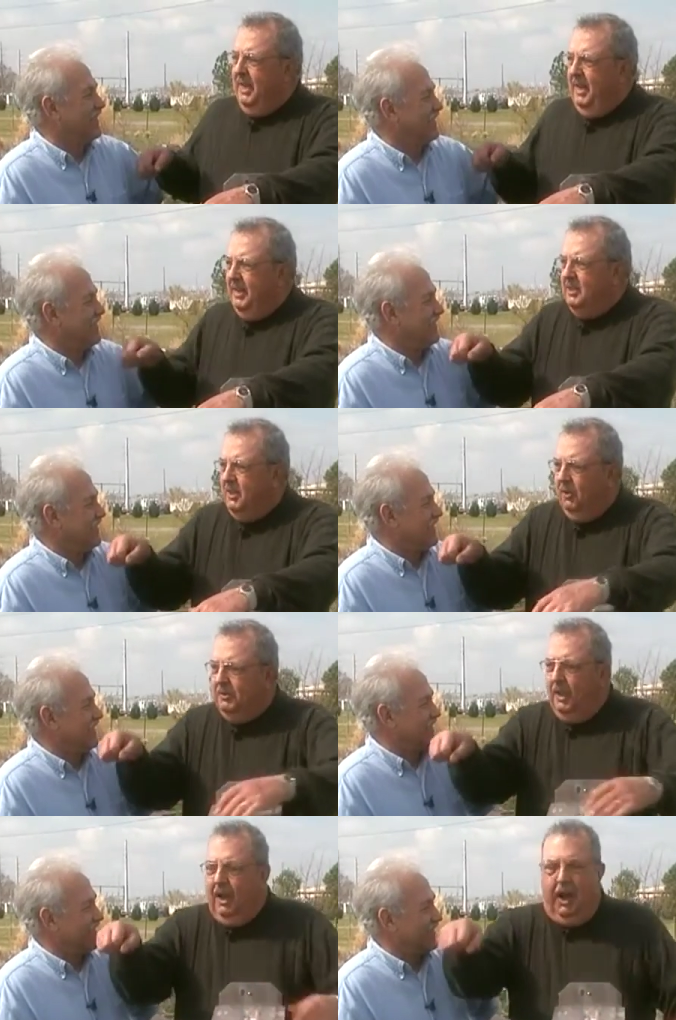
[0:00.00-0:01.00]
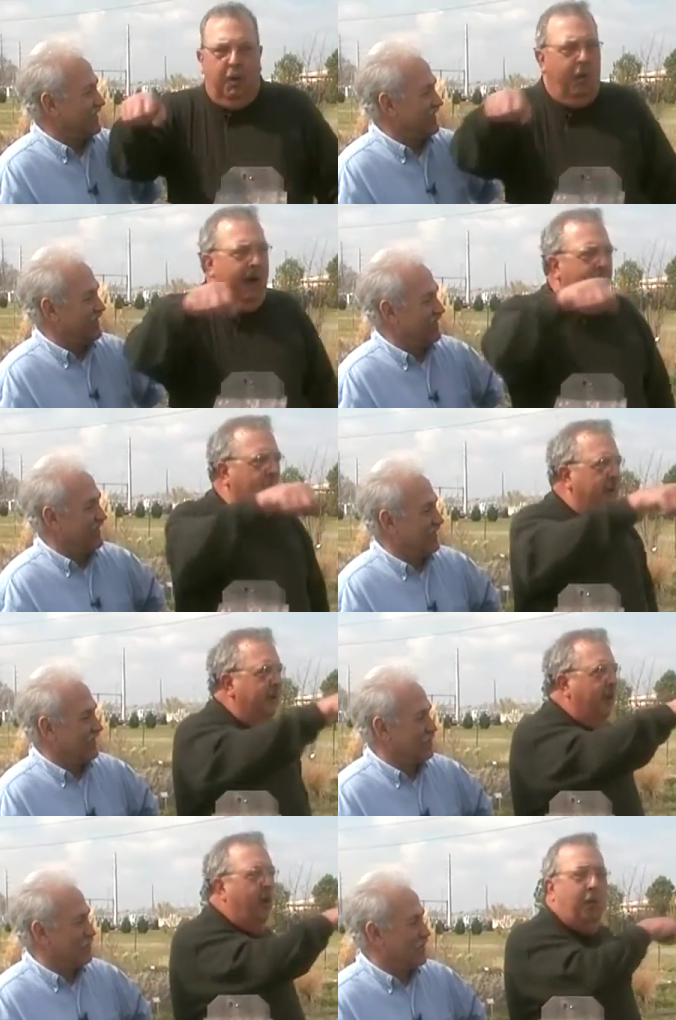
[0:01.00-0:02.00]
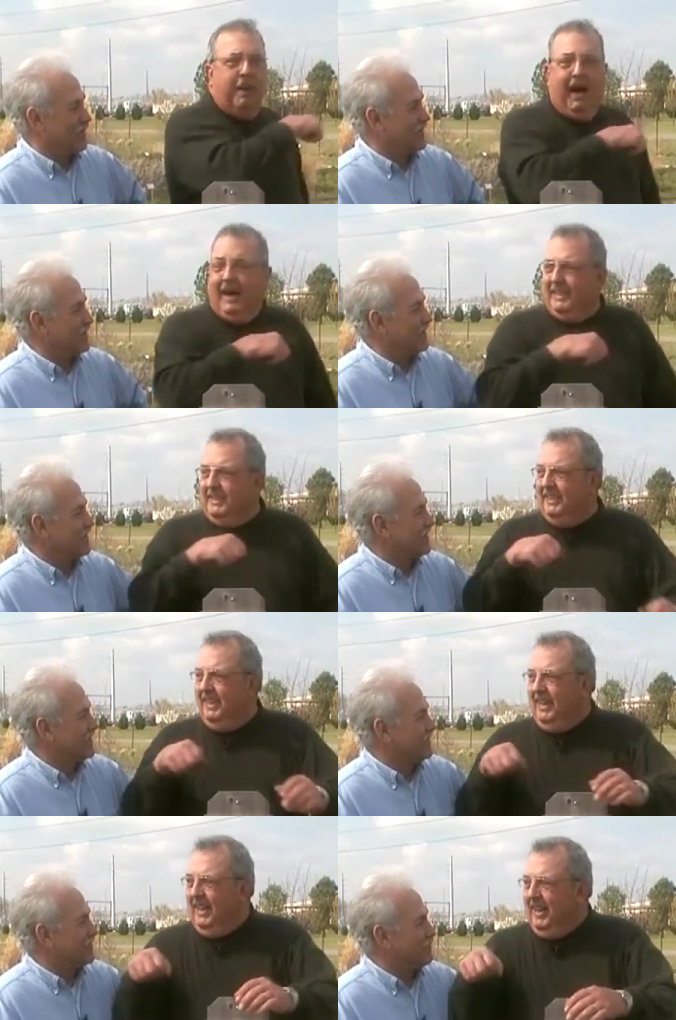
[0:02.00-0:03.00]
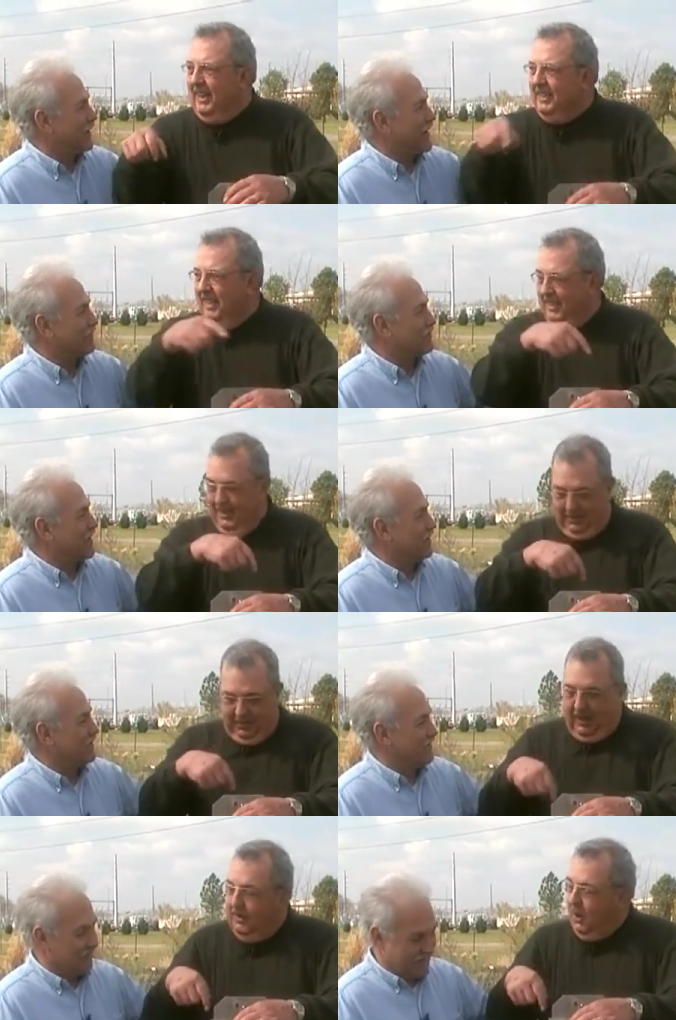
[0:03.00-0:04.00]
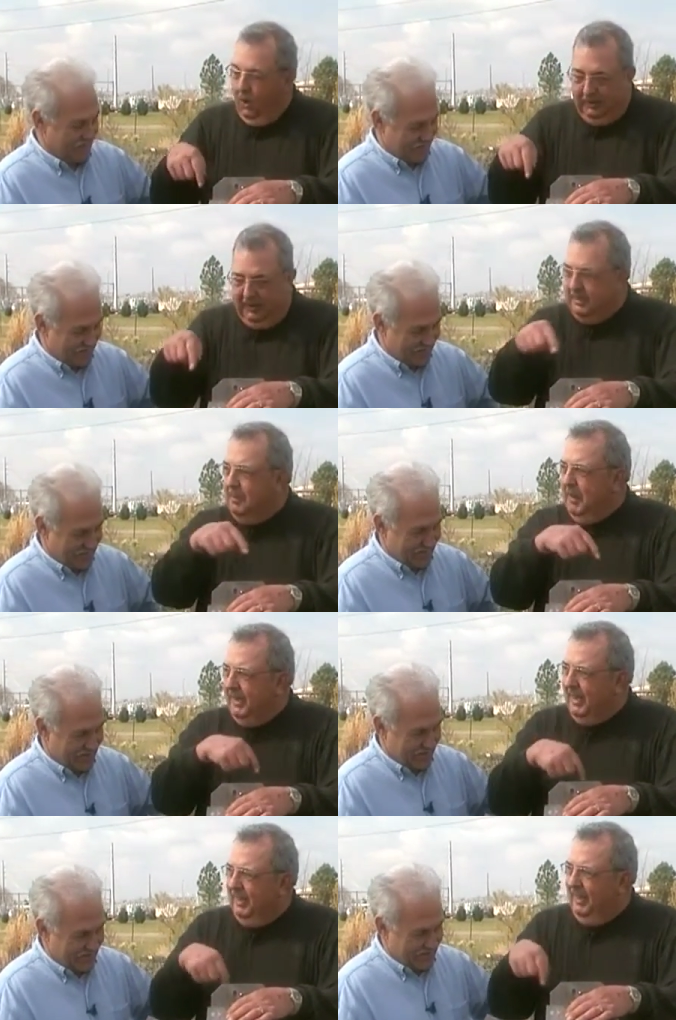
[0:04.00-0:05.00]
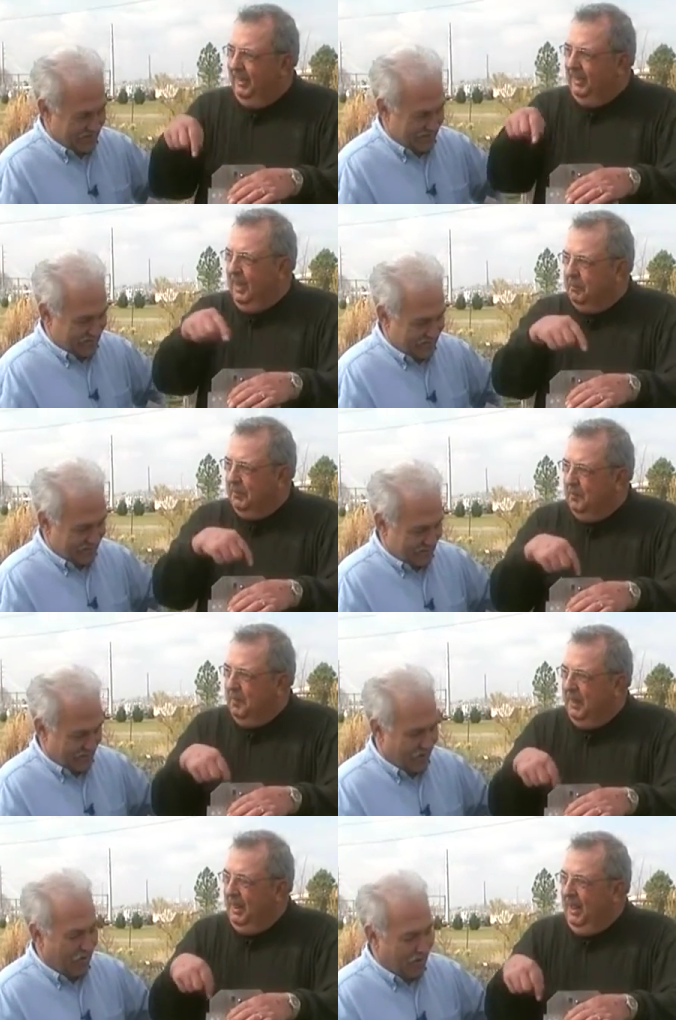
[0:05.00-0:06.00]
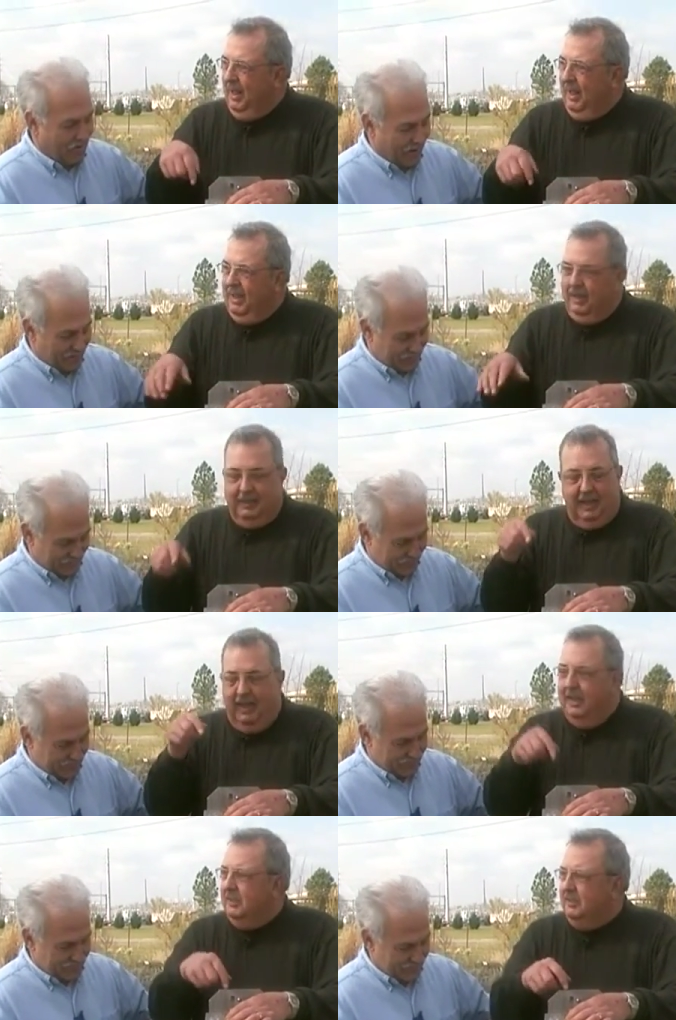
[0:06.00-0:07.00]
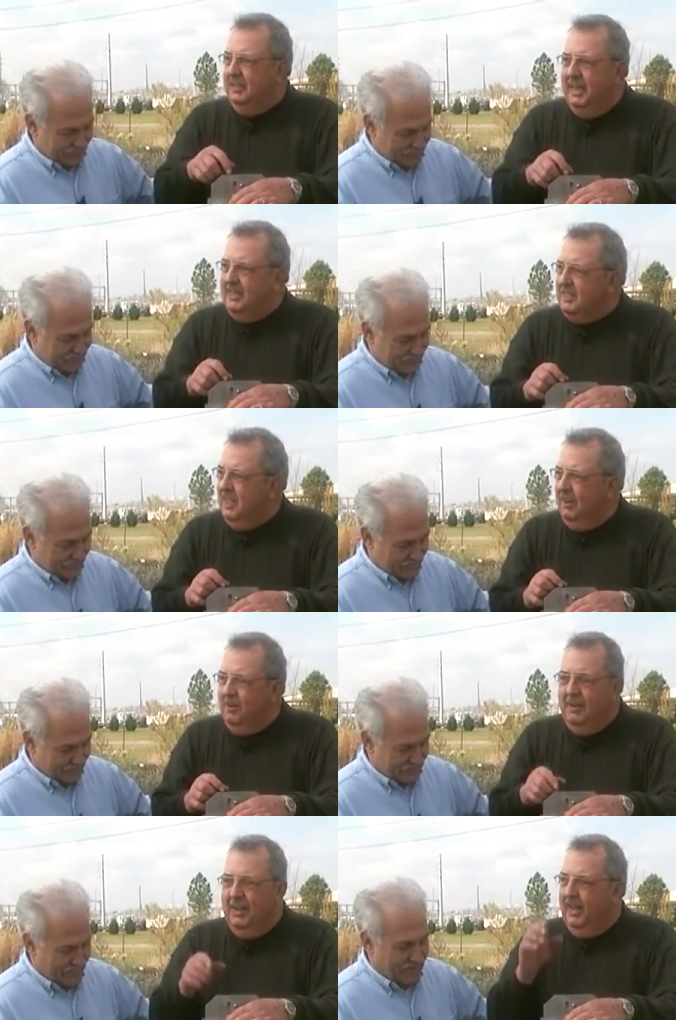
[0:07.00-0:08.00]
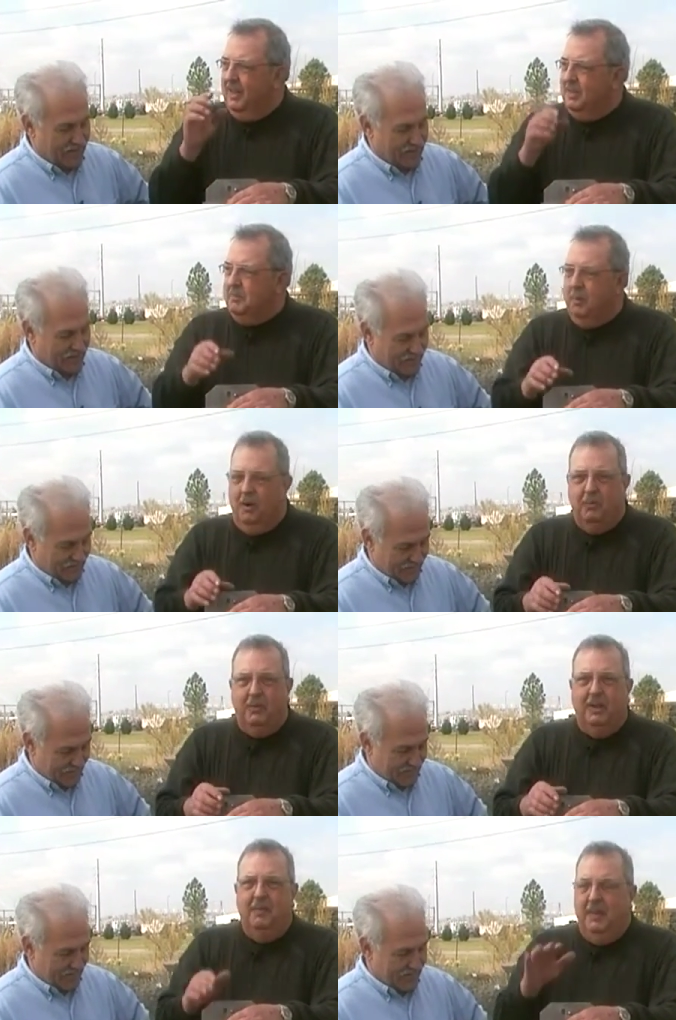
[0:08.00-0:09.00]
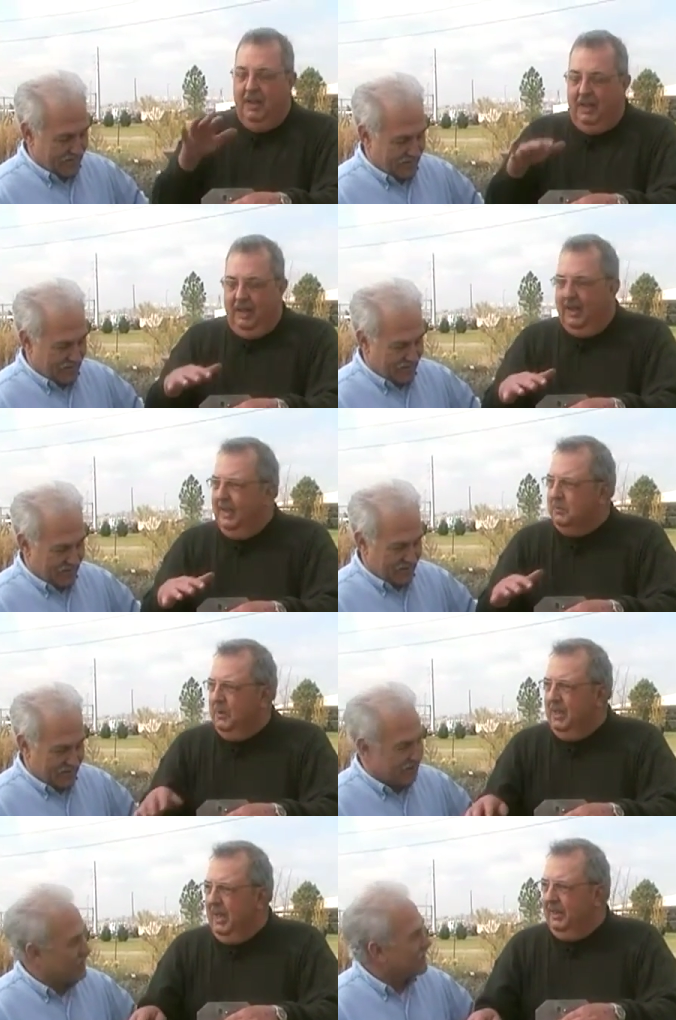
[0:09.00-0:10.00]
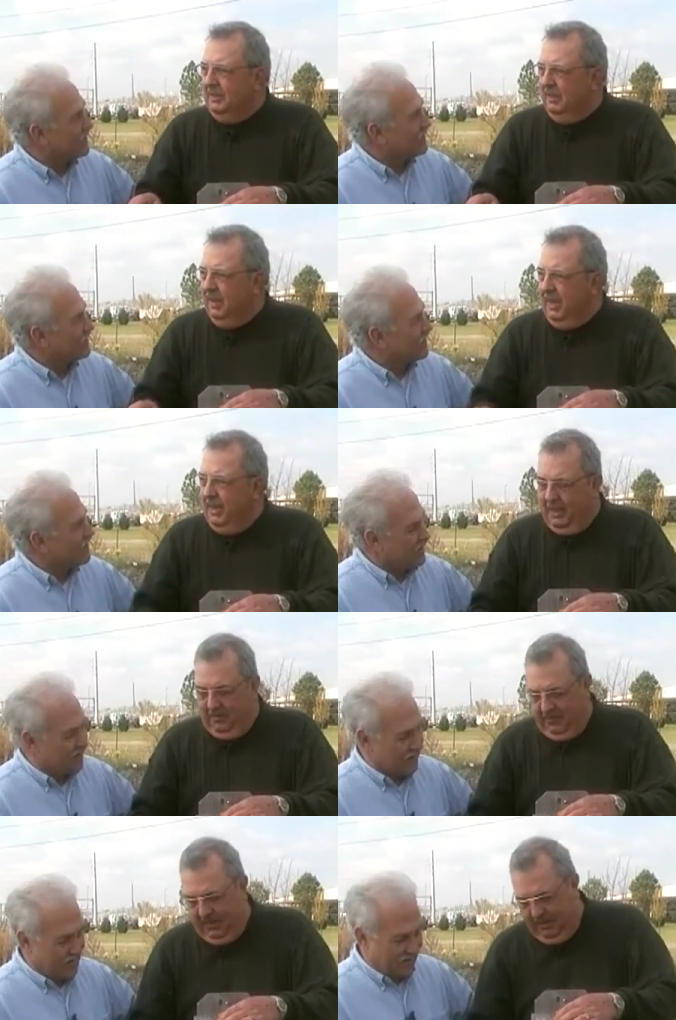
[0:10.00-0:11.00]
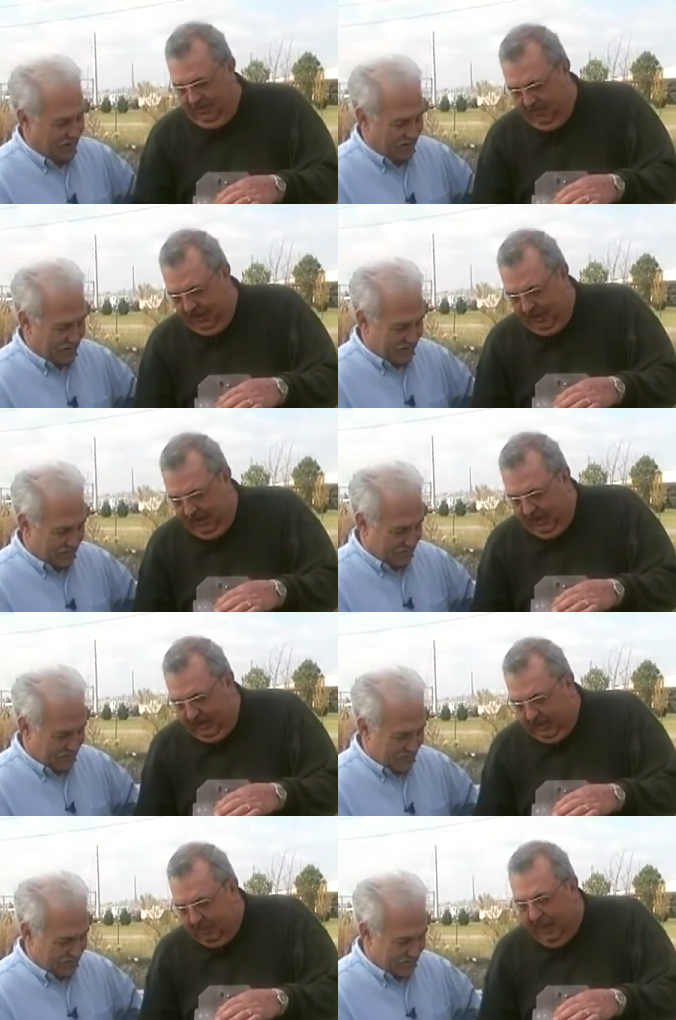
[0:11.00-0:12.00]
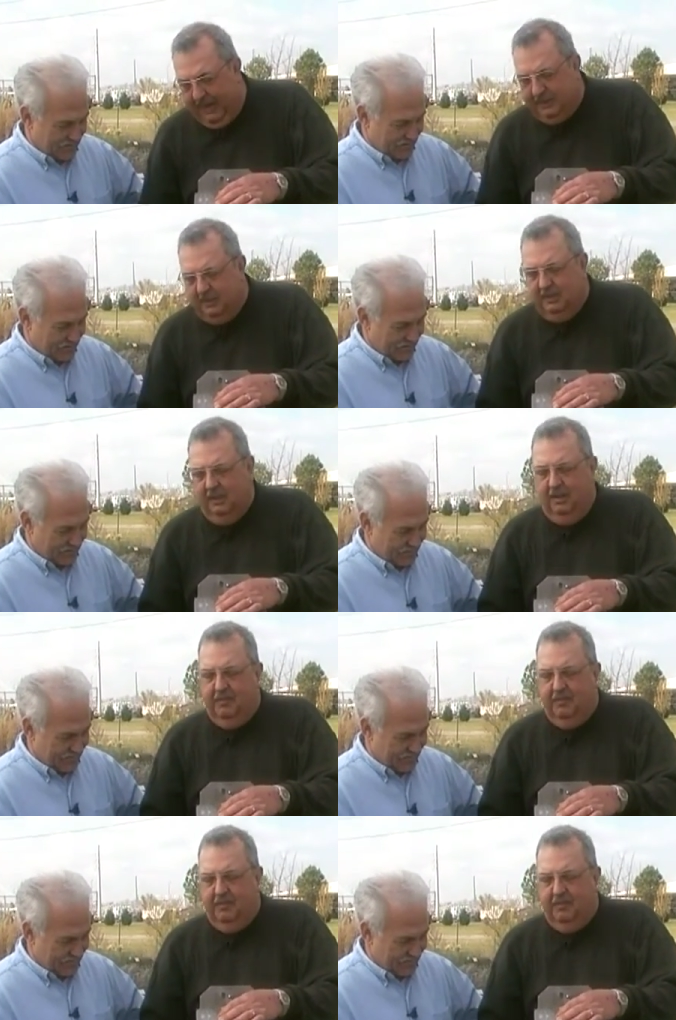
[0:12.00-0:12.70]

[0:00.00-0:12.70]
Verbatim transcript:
Speaker 1: in, and she goes around the whole box. Picking up stuff? No, just to make that cup. Oh, okay. It is dead center, it is perfect, and that's where the eggs are laid in. Okay. The boxes